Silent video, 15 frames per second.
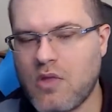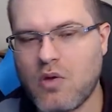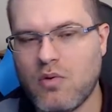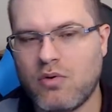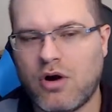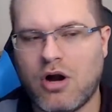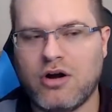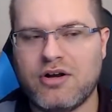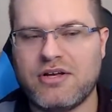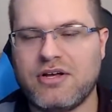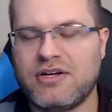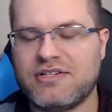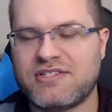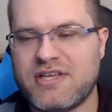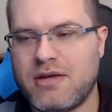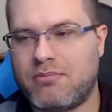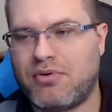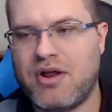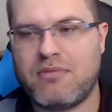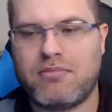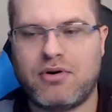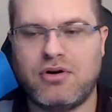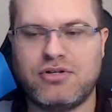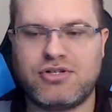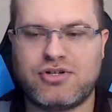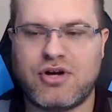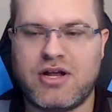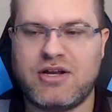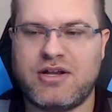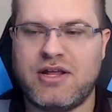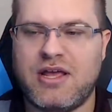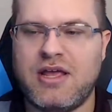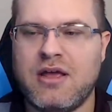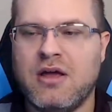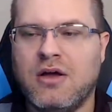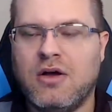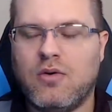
We're already going to see a Brent Burns trade today.